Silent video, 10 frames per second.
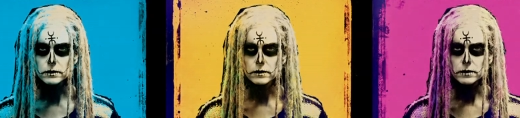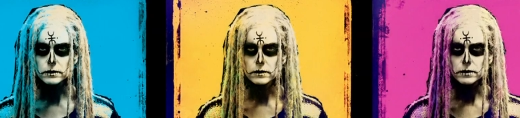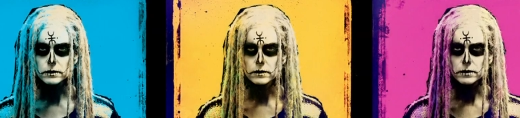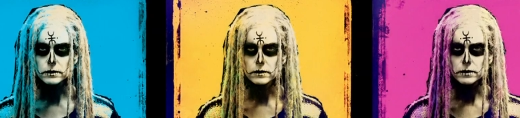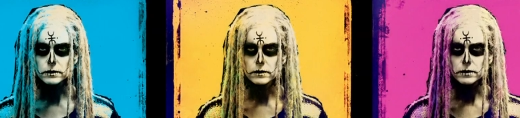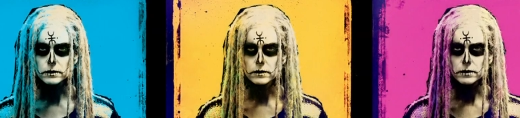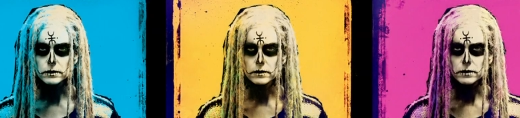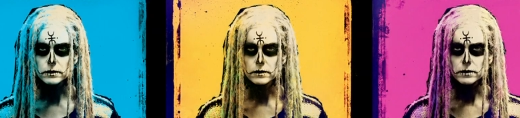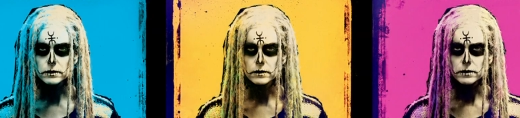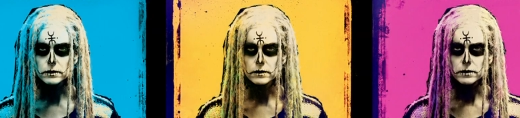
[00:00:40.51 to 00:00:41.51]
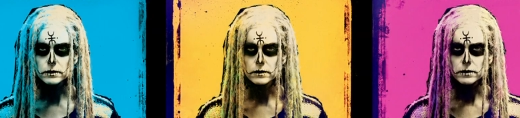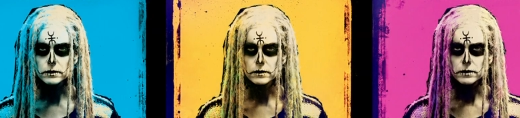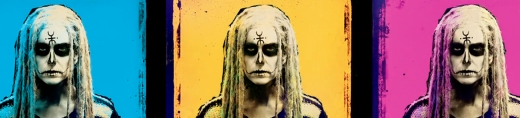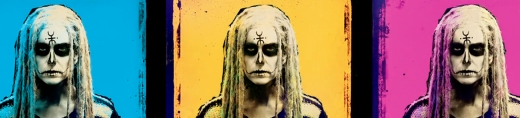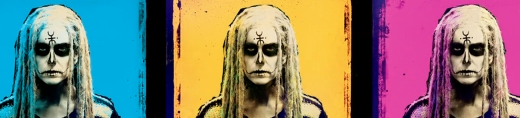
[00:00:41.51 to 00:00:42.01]

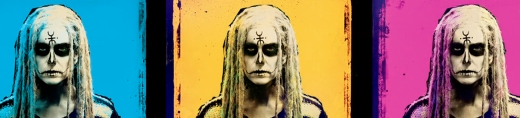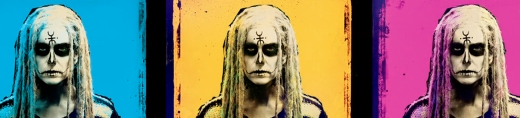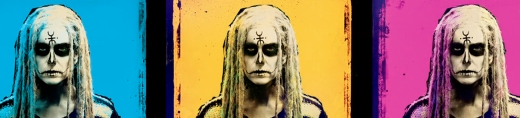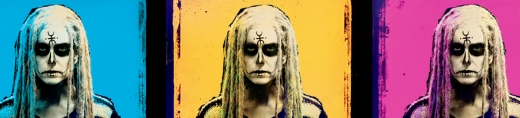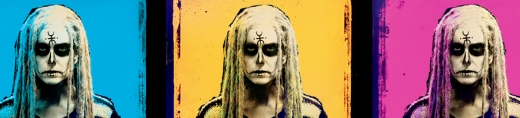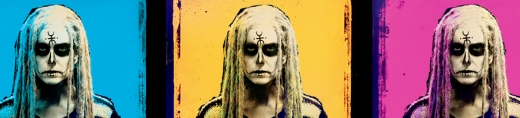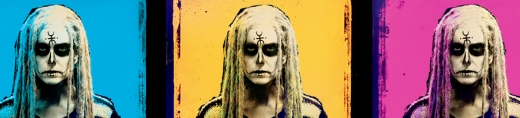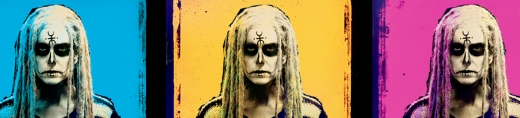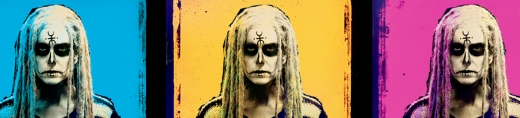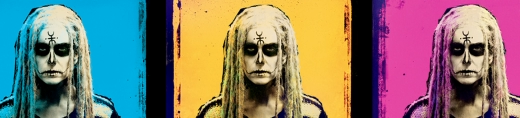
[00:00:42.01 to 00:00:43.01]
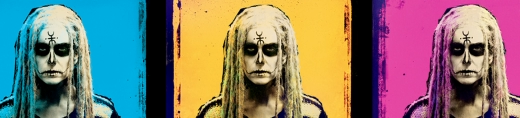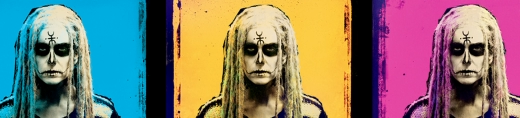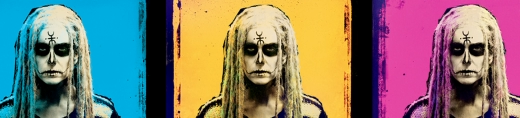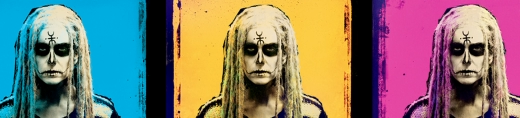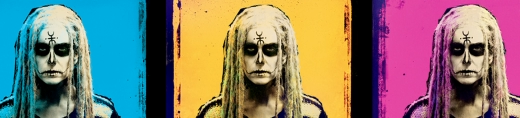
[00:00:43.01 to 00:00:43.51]

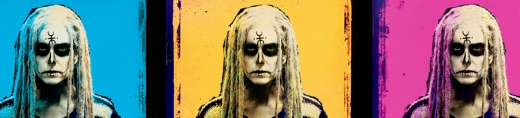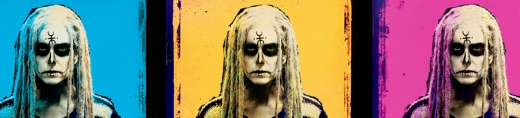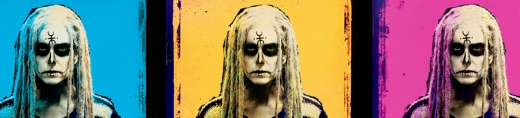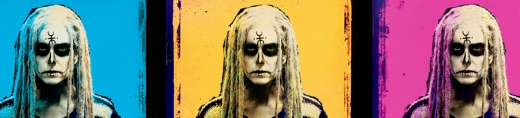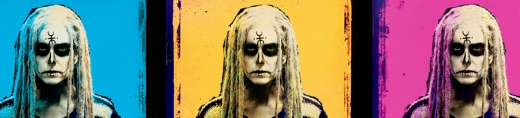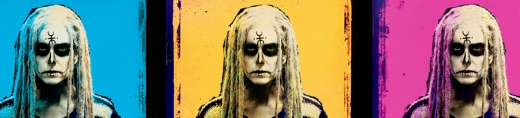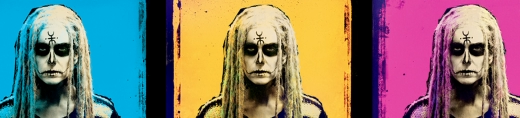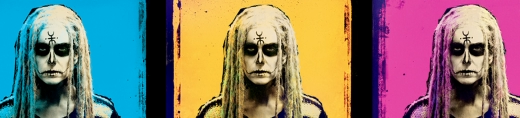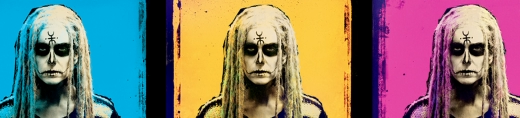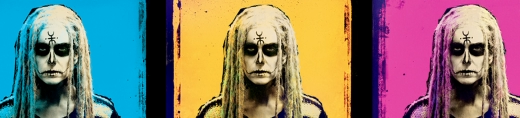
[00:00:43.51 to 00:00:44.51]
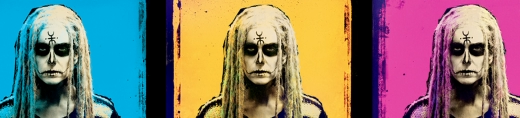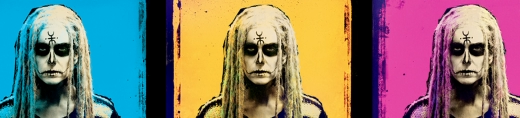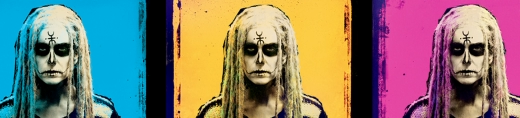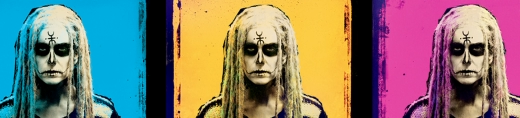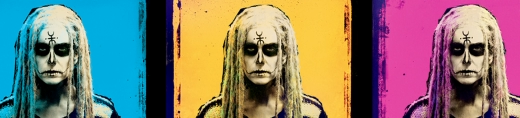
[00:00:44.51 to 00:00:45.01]

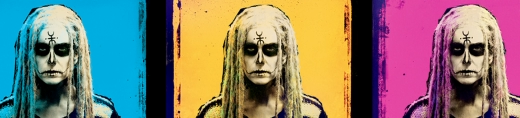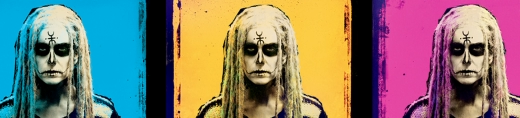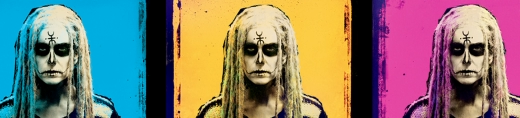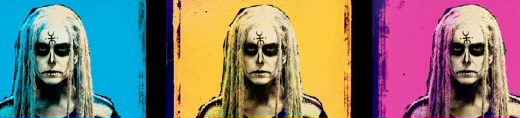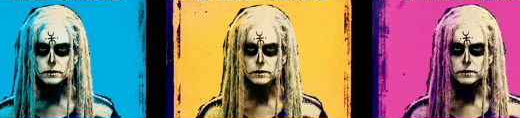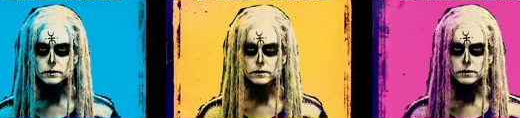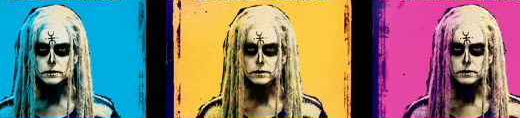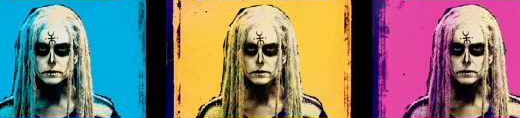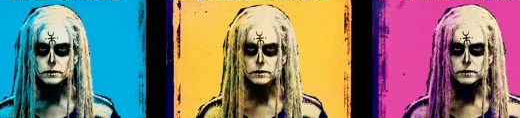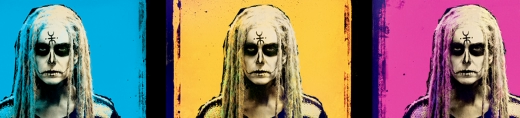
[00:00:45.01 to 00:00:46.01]
(no one is talking)